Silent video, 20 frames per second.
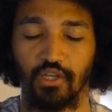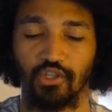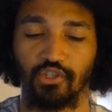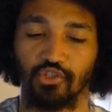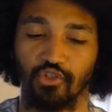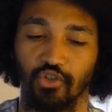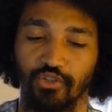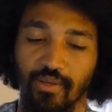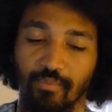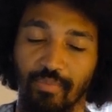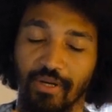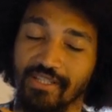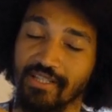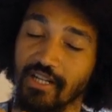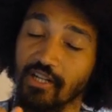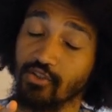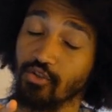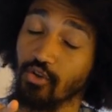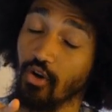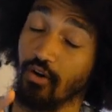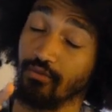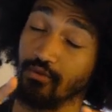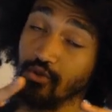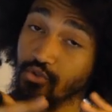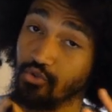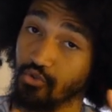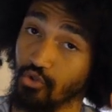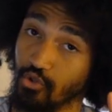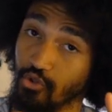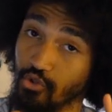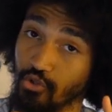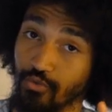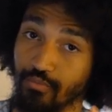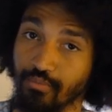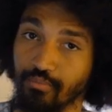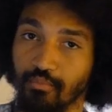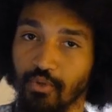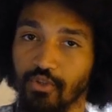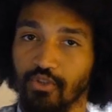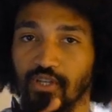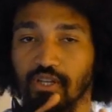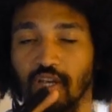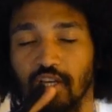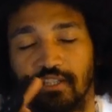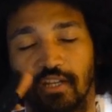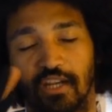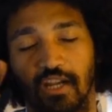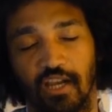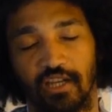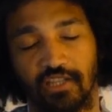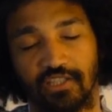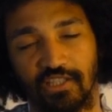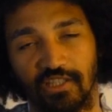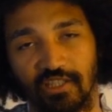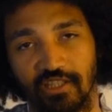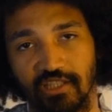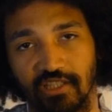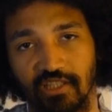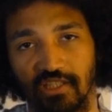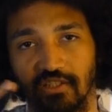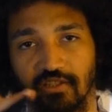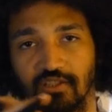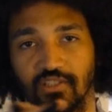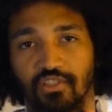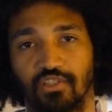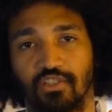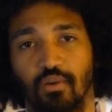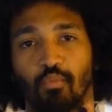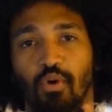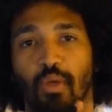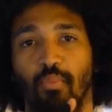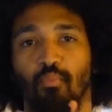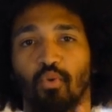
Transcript: So it depends also of the studio, but a character artist is someone